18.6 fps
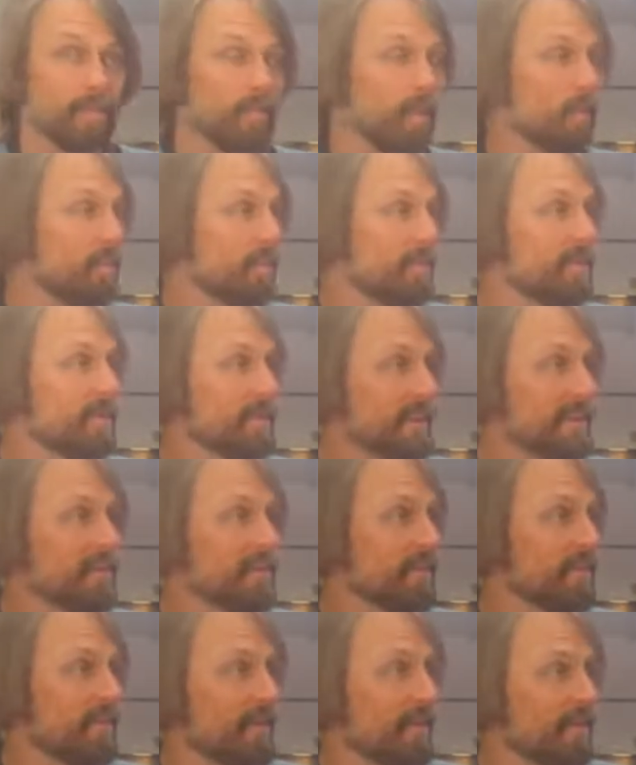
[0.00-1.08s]
what we've been
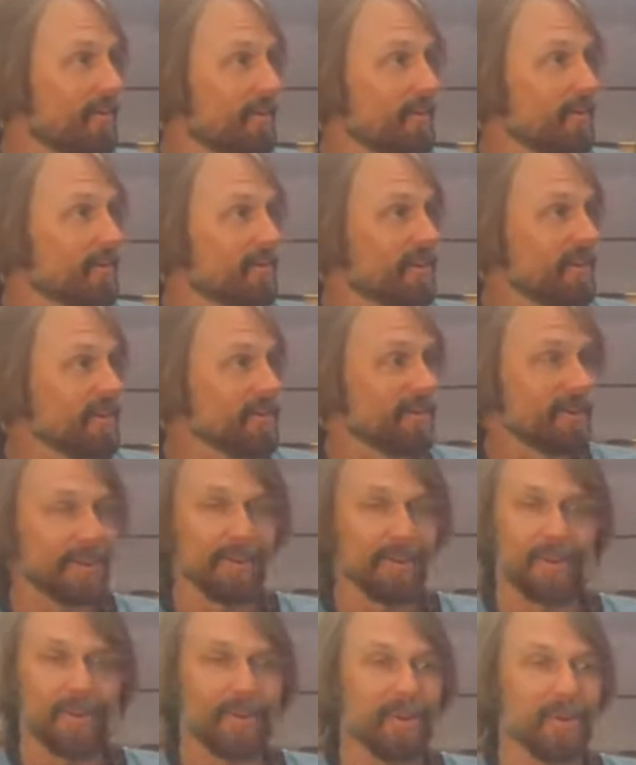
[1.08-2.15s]
given here on earth. It's the
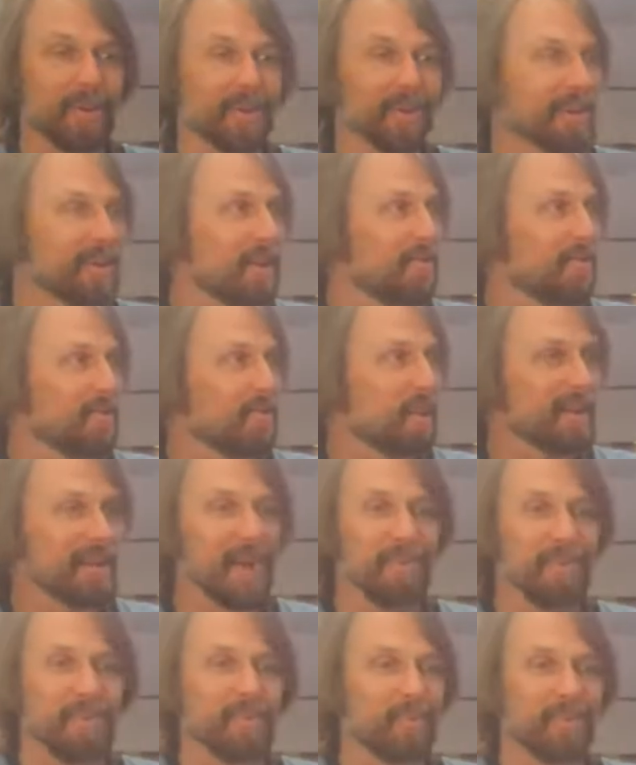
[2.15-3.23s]
ability to get up and
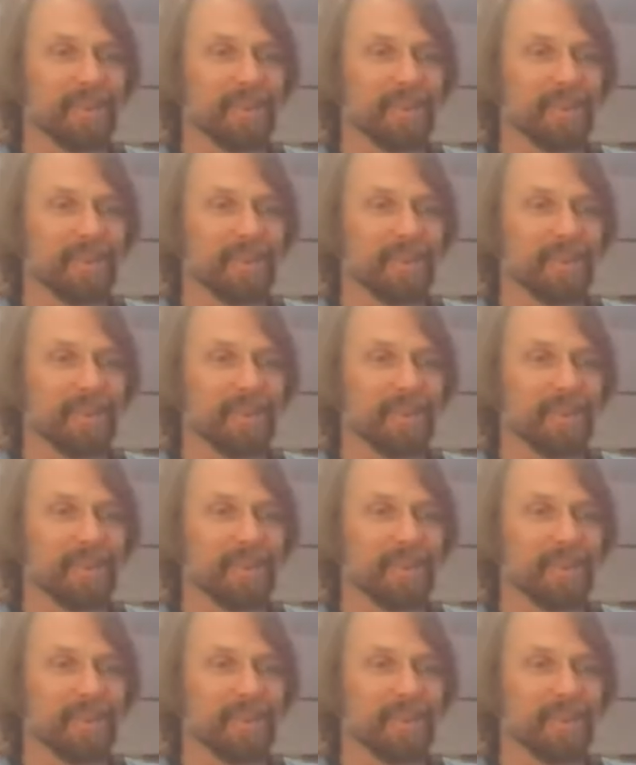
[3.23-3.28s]
wake up and